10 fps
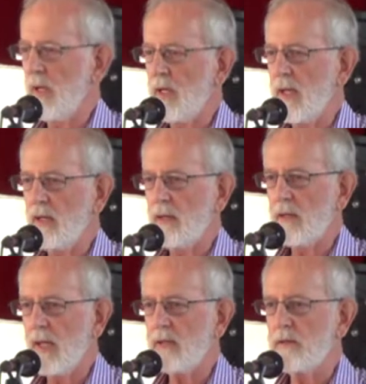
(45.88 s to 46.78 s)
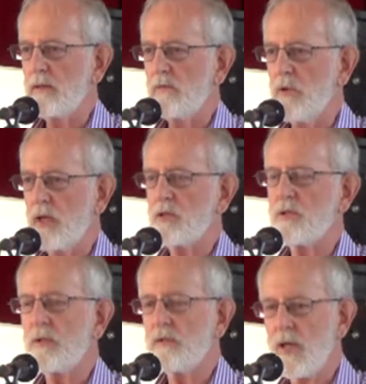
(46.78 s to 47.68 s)
we get
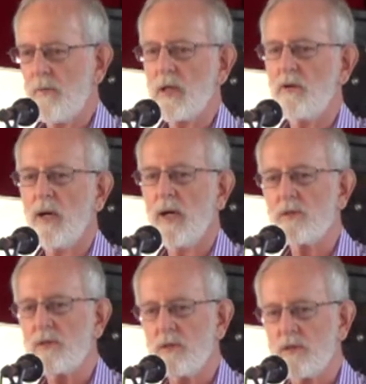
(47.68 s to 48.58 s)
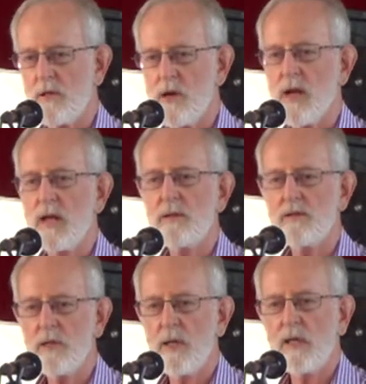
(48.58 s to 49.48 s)
registered Democrats to
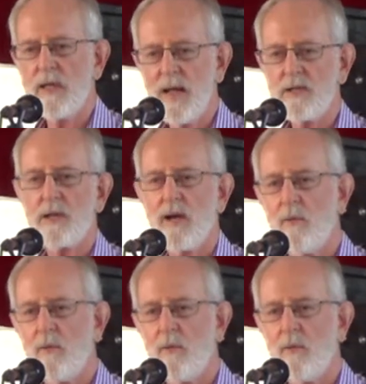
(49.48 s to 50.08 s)
sign saying, yes,